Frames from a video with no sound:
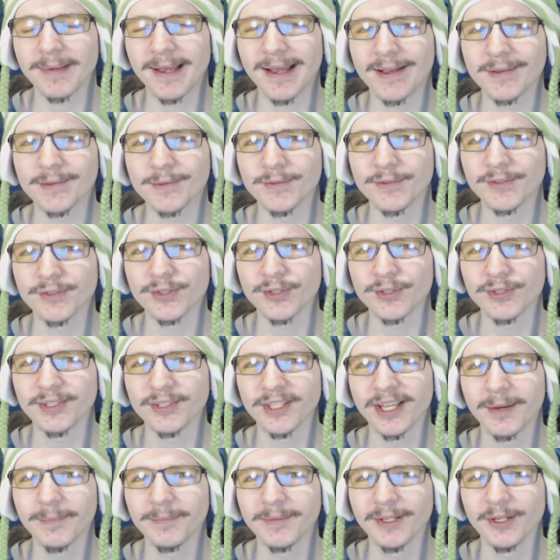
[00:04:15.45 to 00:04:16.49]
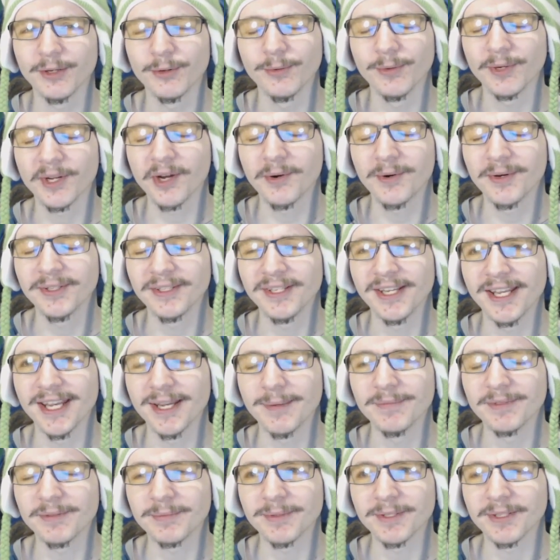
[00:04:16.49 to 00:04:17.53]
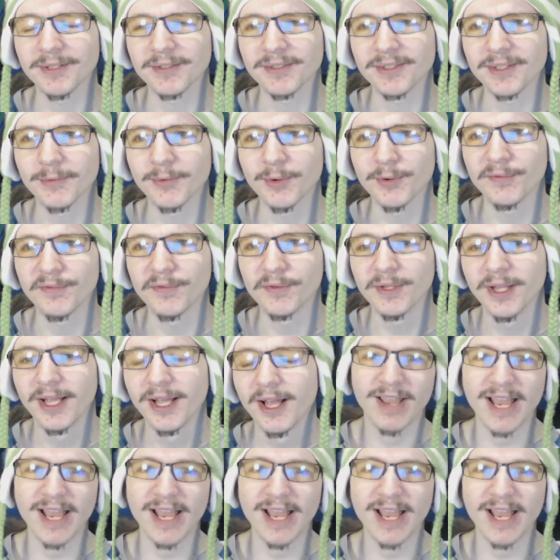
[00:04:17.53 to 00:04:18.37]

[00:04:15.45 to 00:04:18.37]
paths with a certain company who will go unnamed because they're awful.